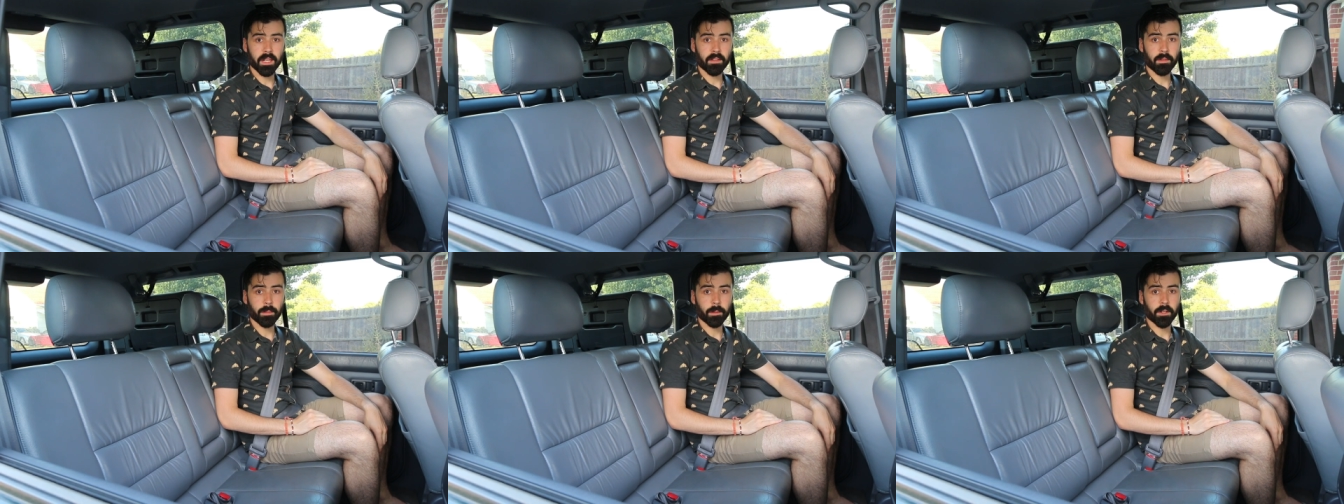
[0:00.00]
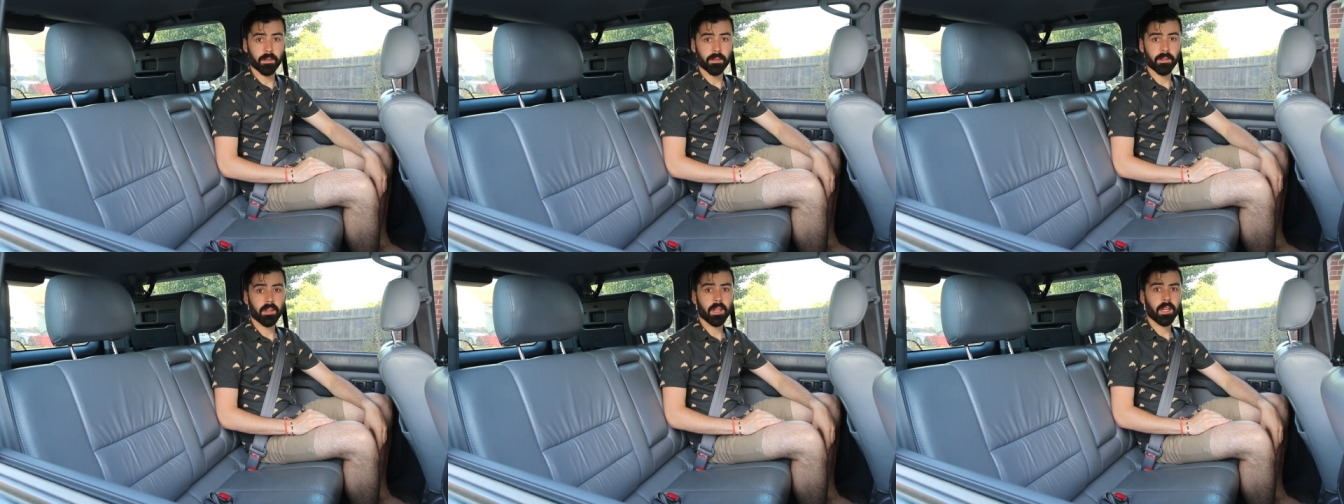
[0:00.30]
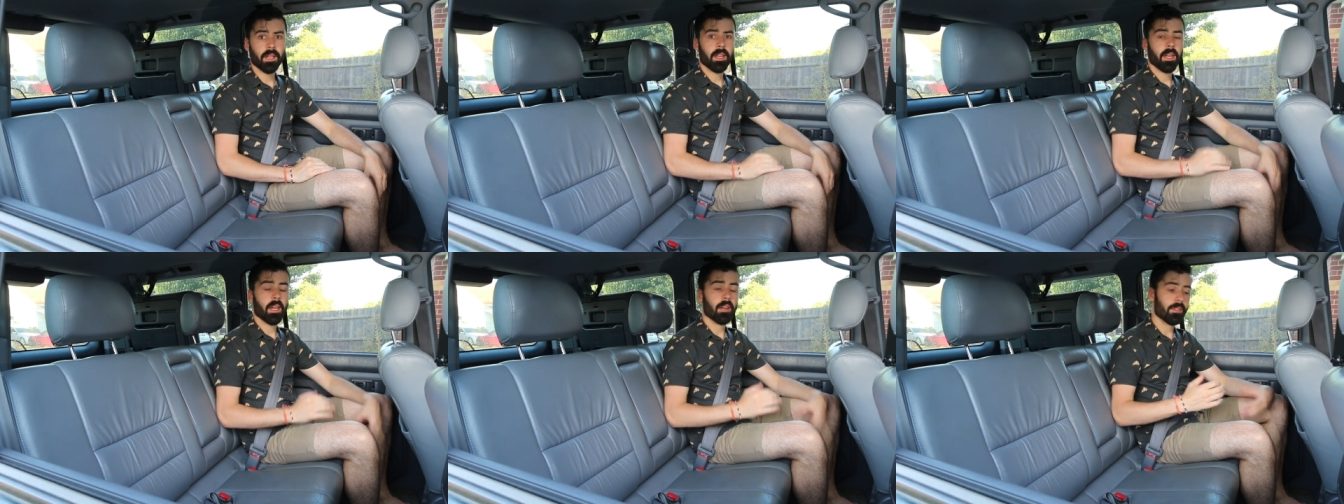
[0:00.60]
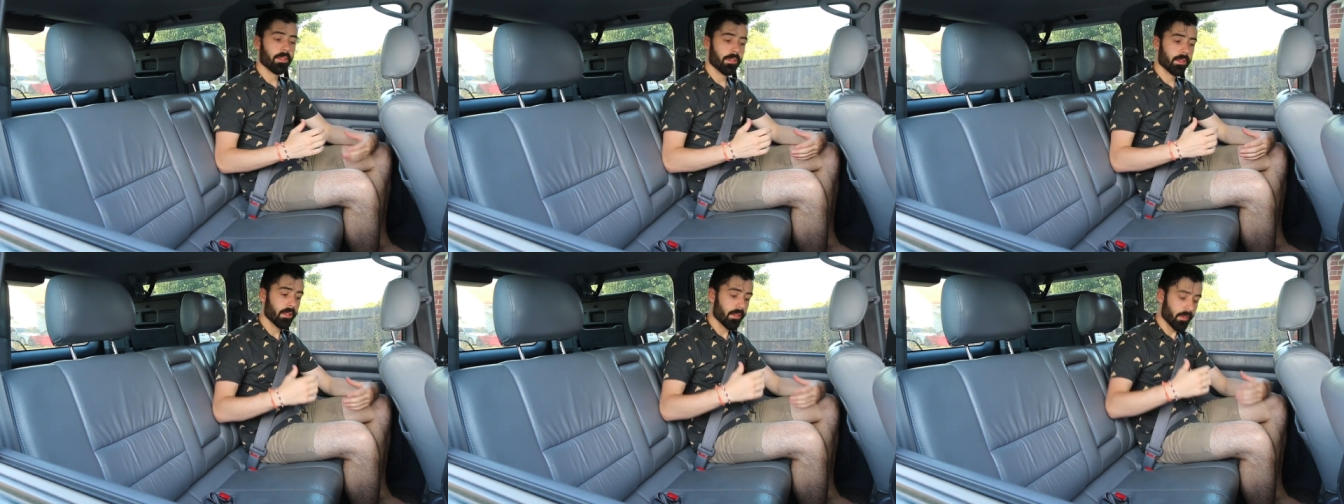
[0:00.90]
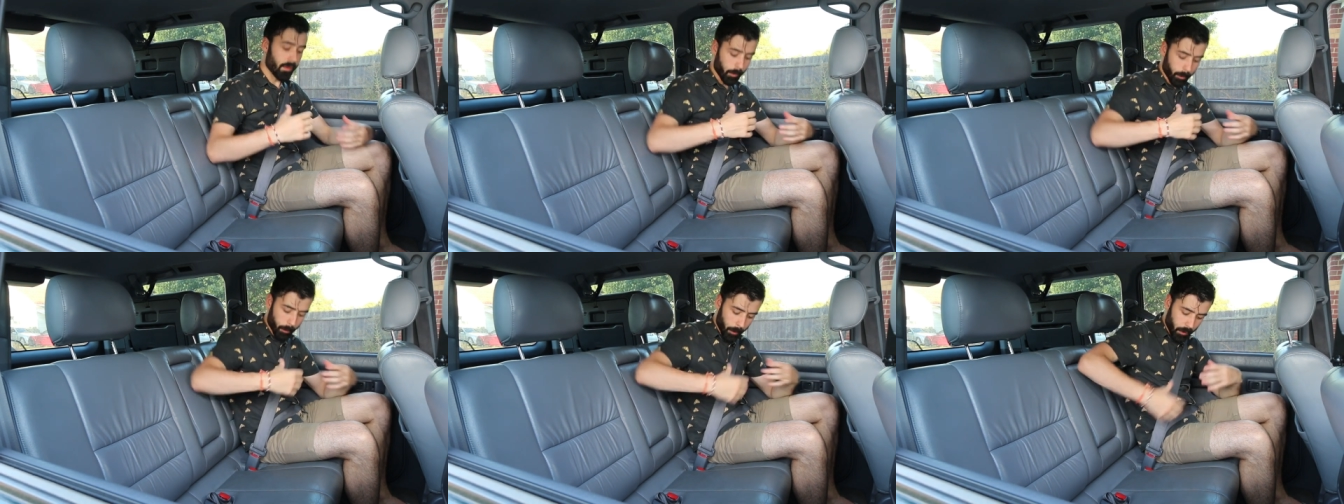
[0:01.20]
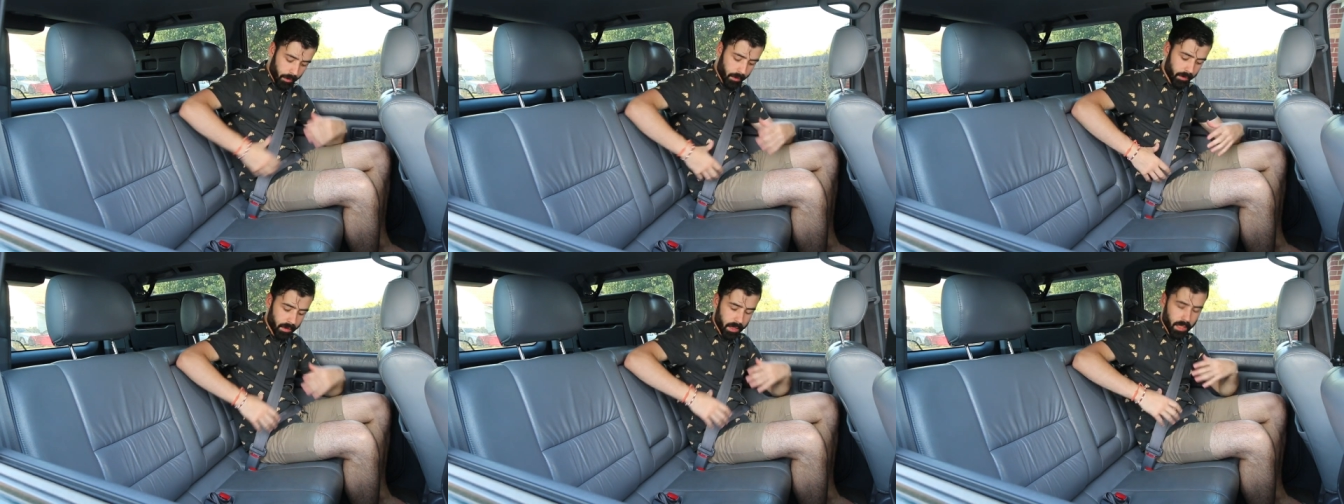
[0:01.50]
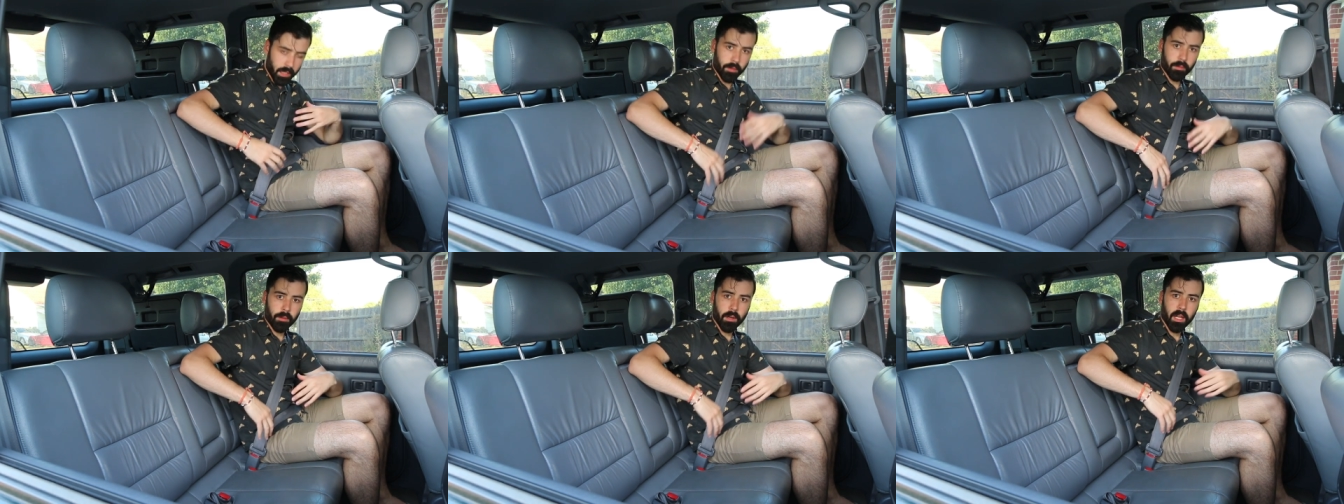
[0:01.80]
experts ever since the modern
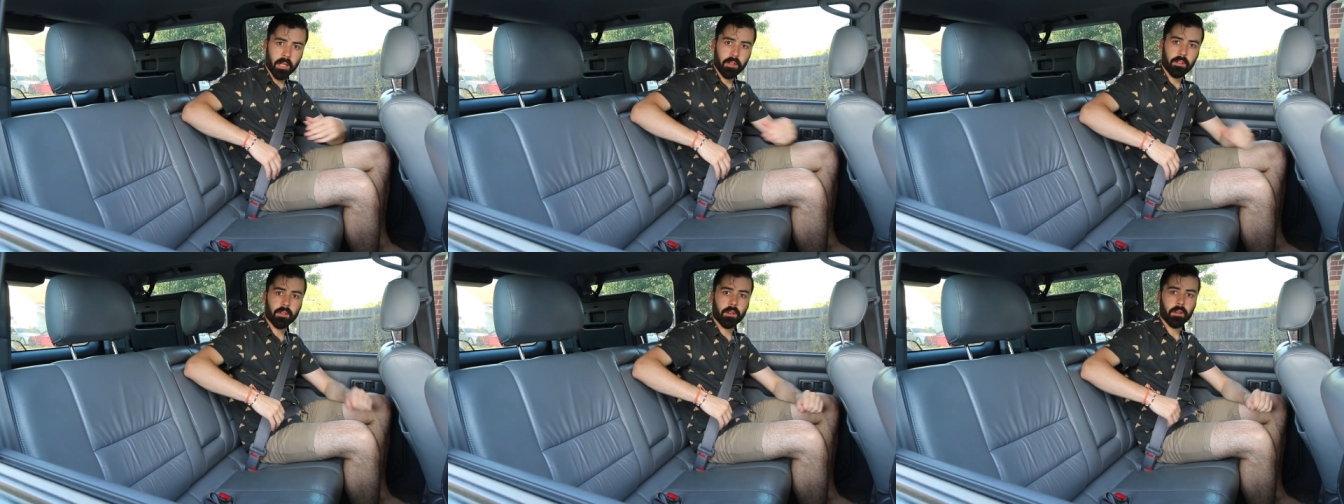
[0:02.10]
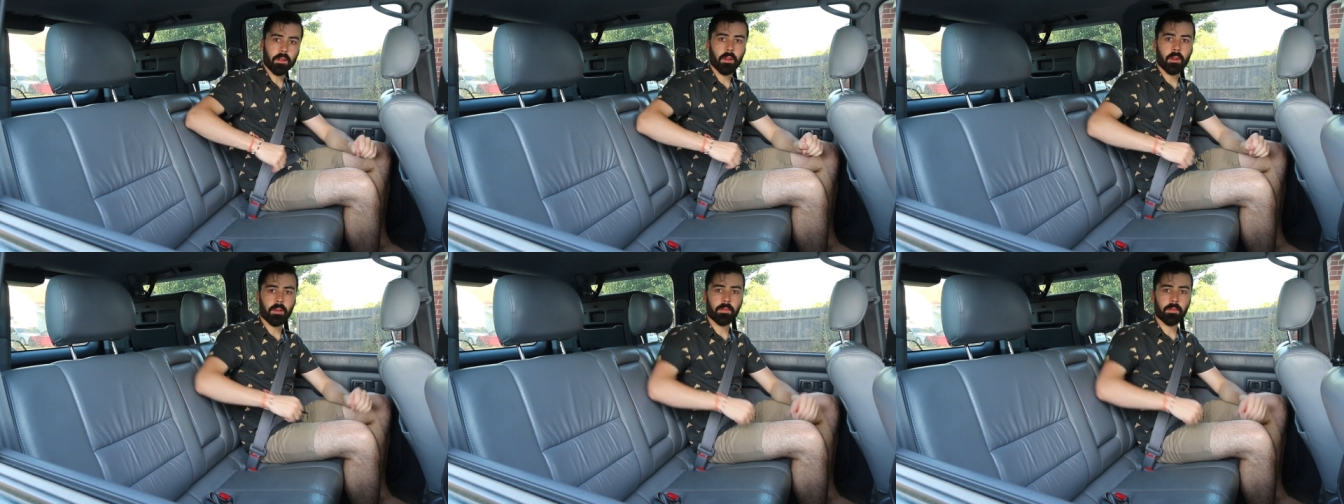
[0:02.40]
iteration